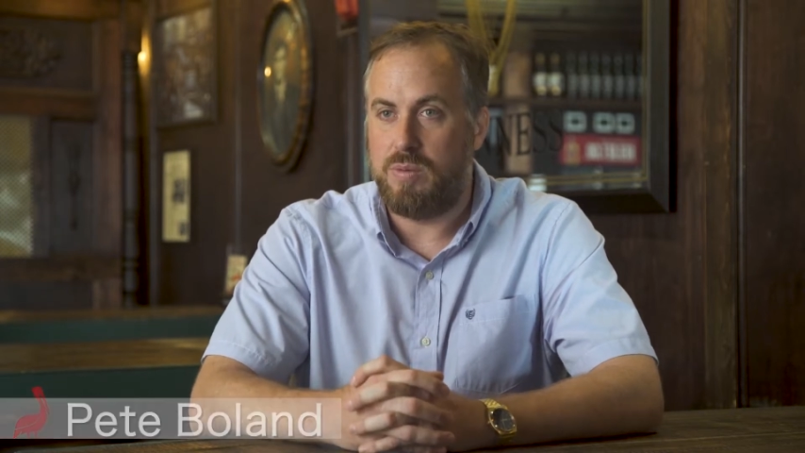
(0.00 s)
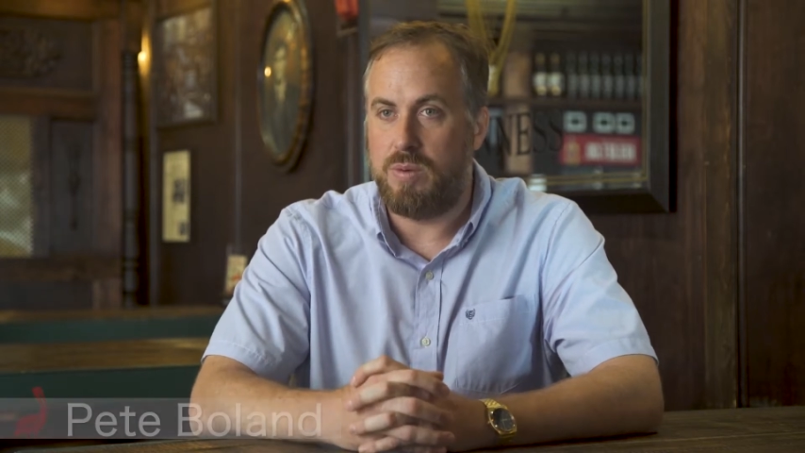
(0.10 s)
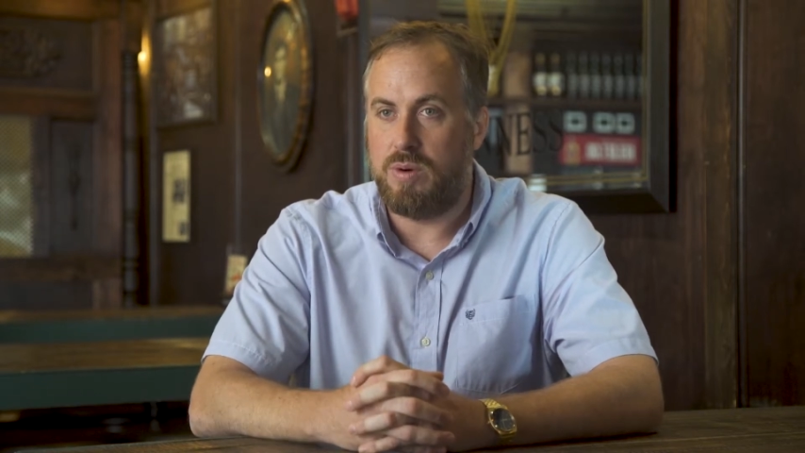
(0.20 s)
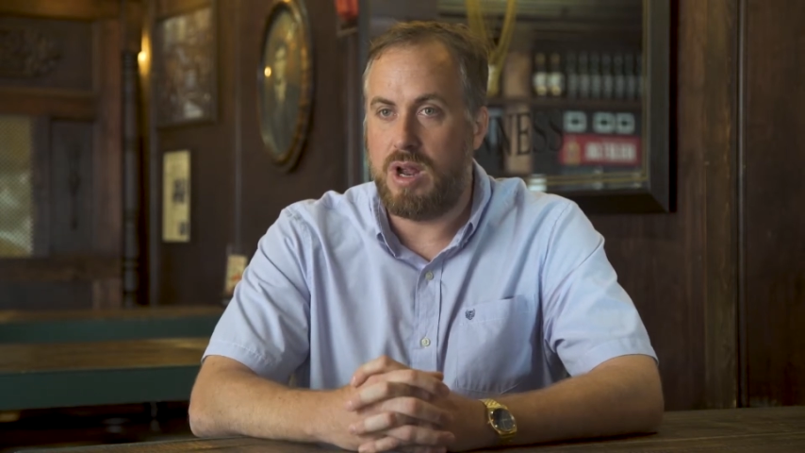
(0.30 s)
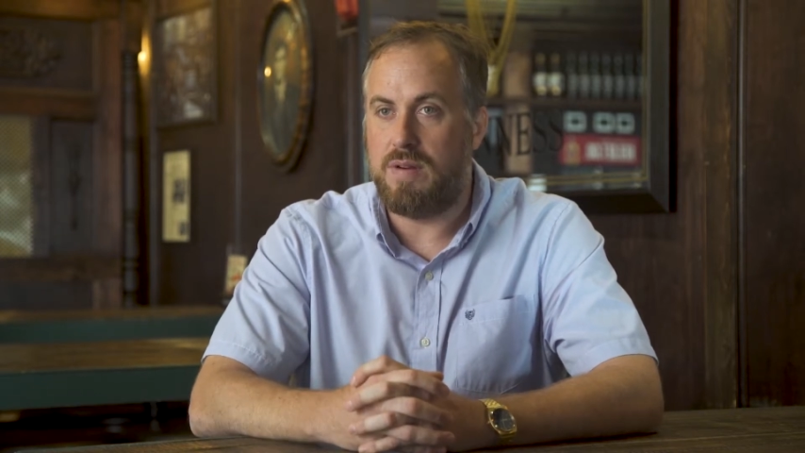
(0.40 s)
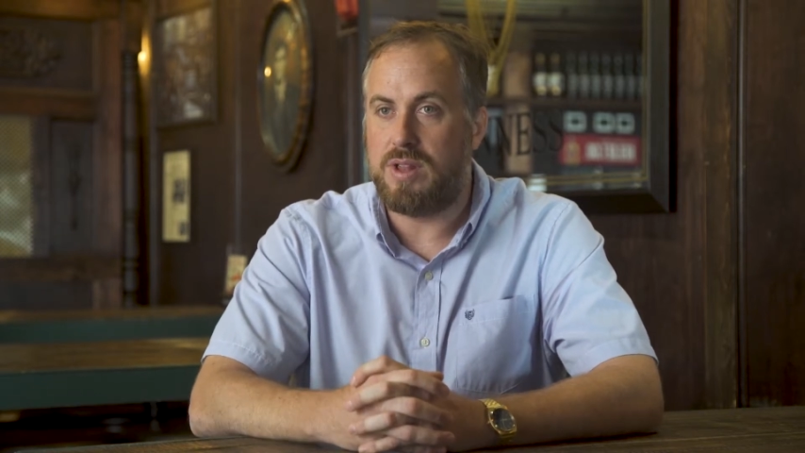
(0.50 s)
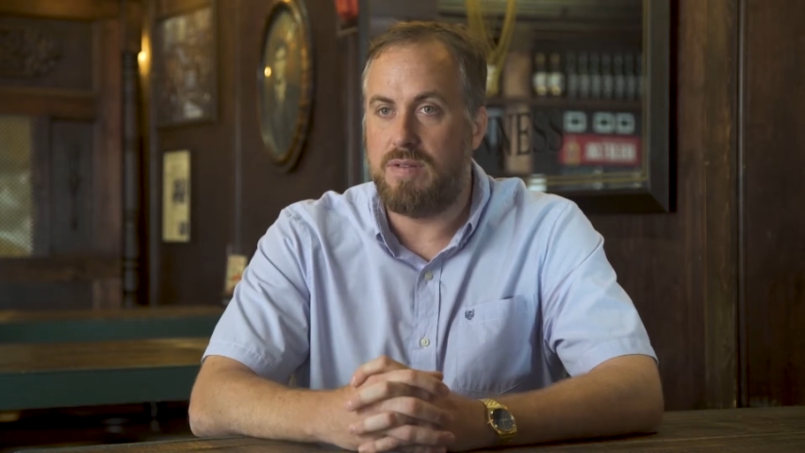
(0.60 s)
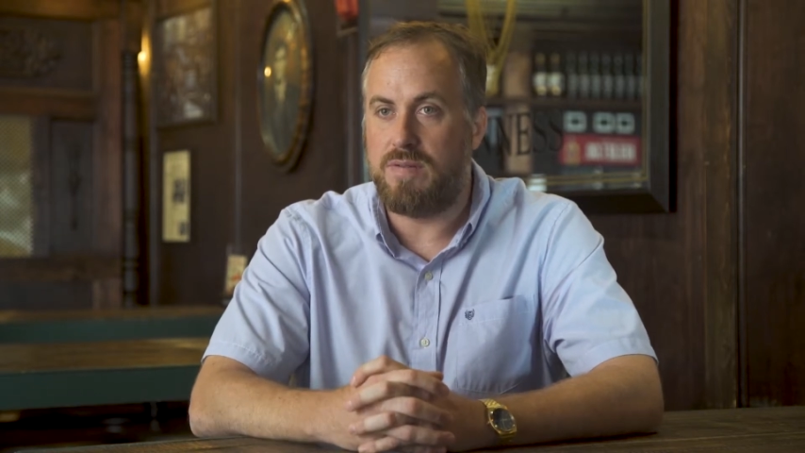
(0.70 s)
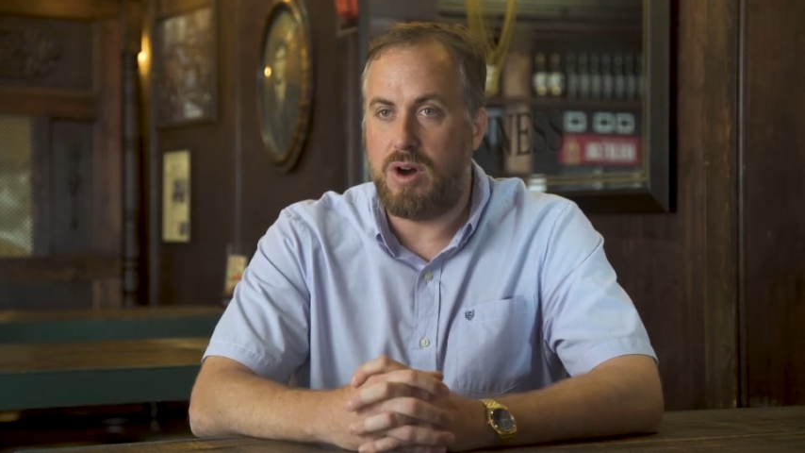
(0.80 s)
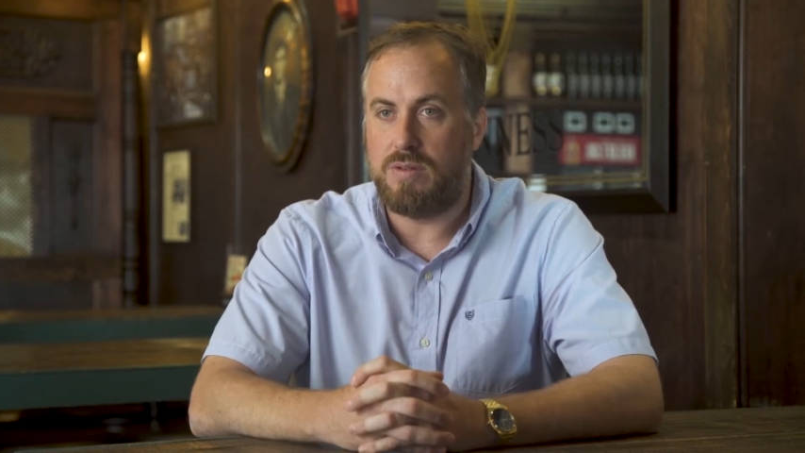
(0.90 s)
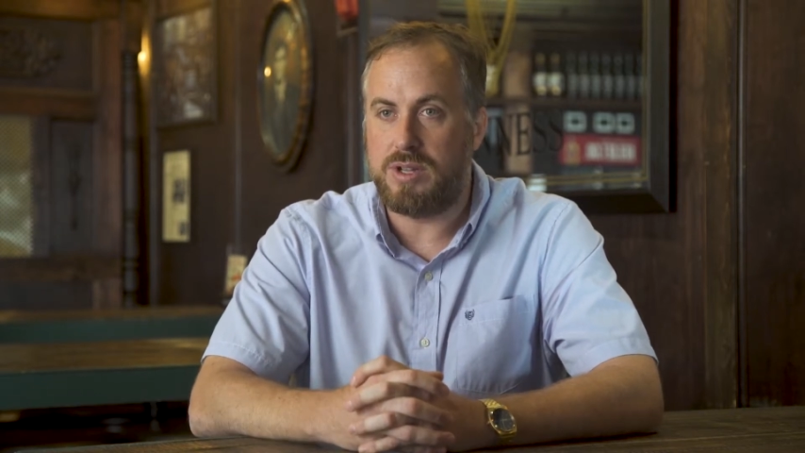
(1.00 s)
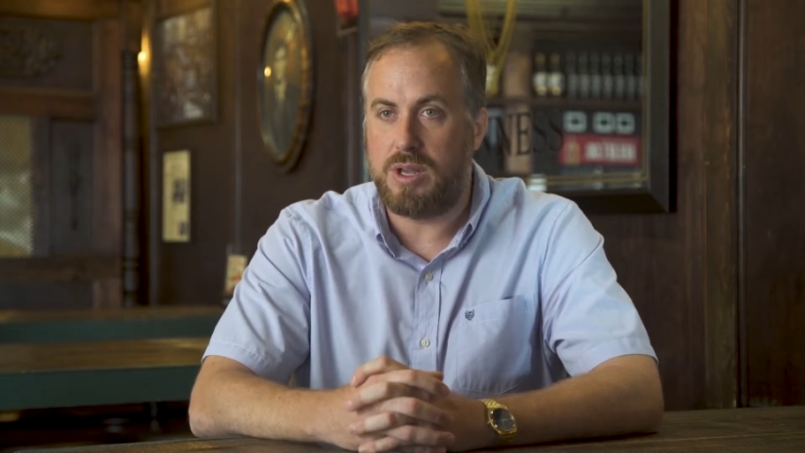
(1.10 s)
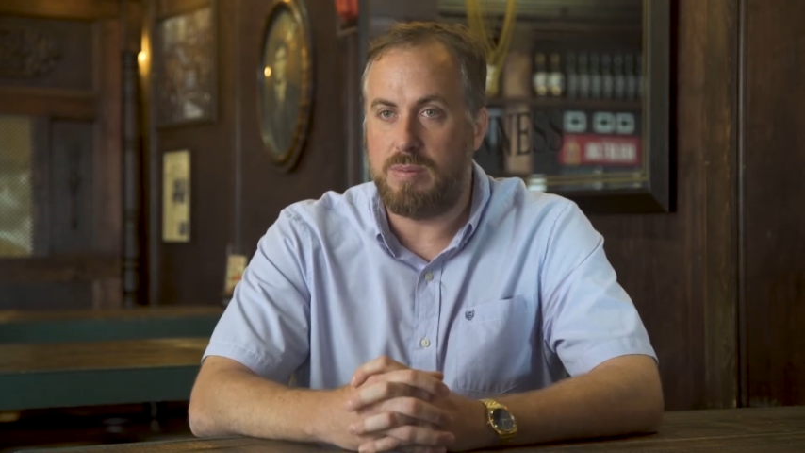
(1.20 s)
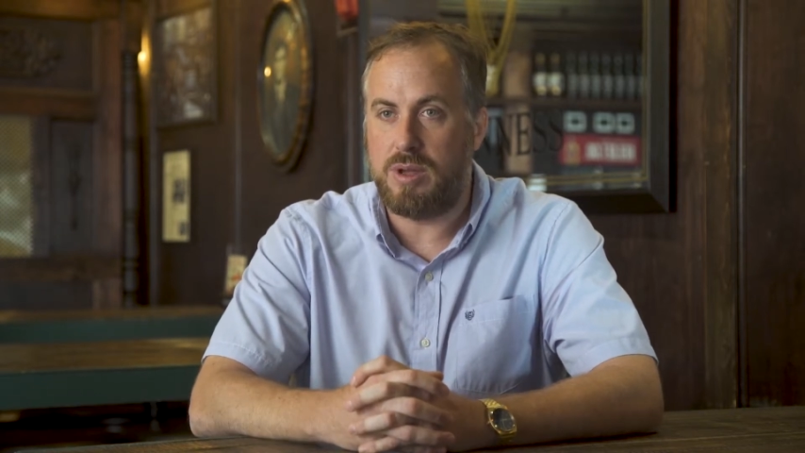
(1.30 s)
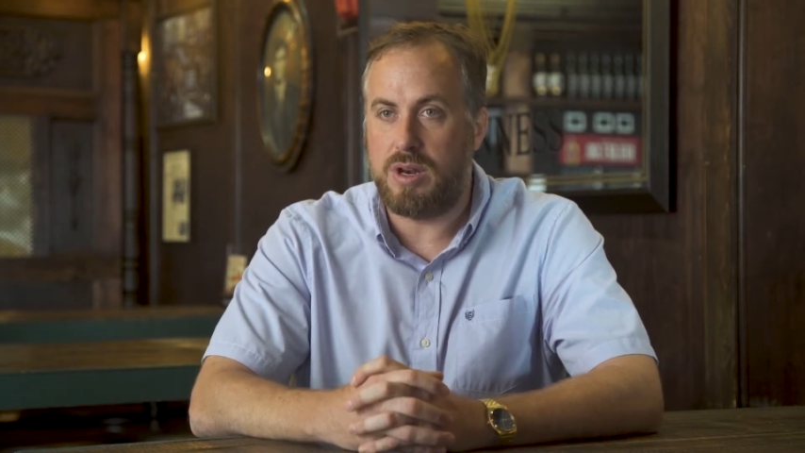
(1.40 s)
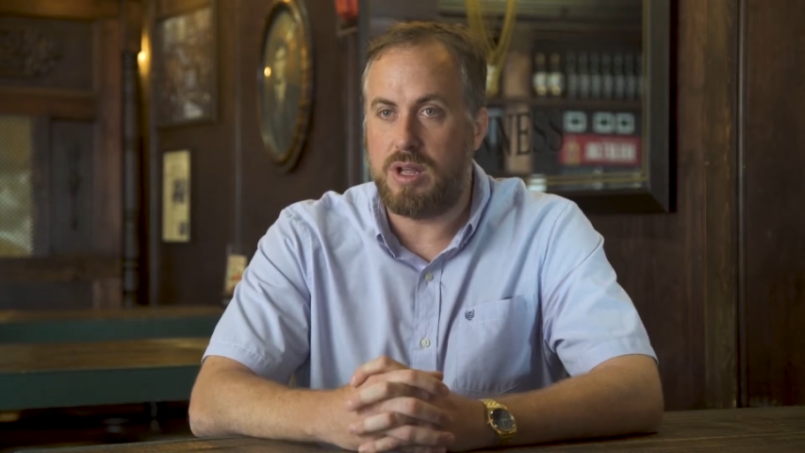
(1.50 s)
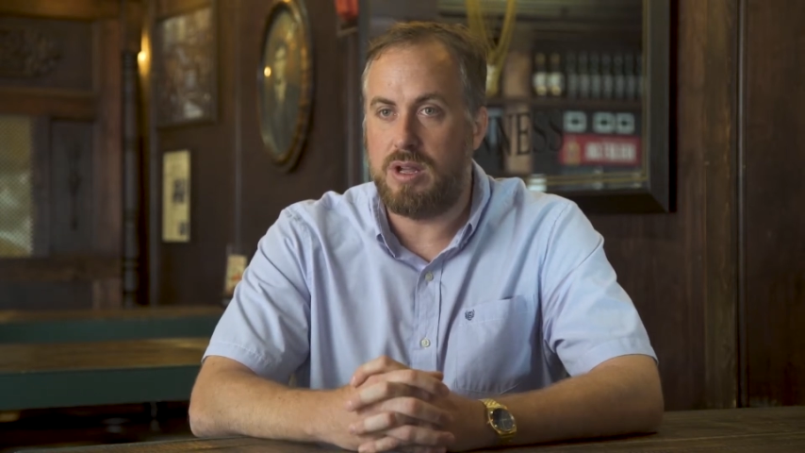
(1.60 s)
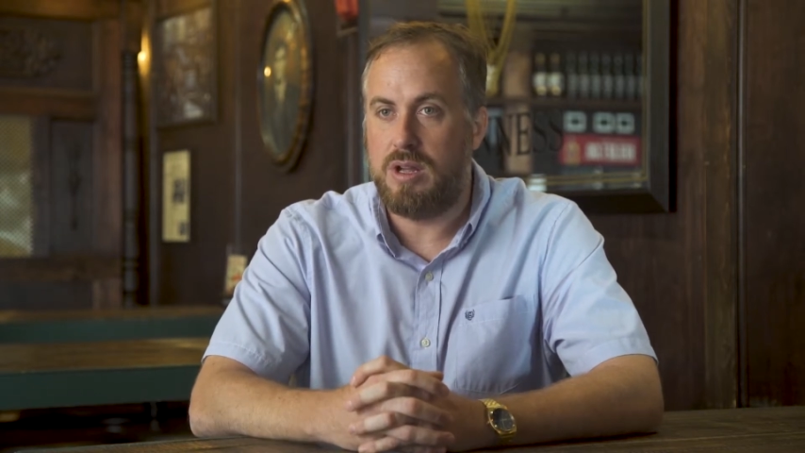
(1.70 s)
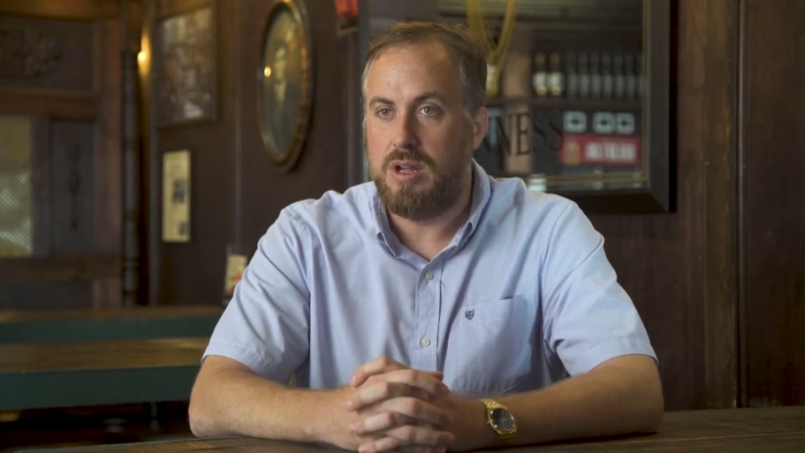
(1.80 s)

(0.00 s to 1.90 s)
We were heavily involved in community.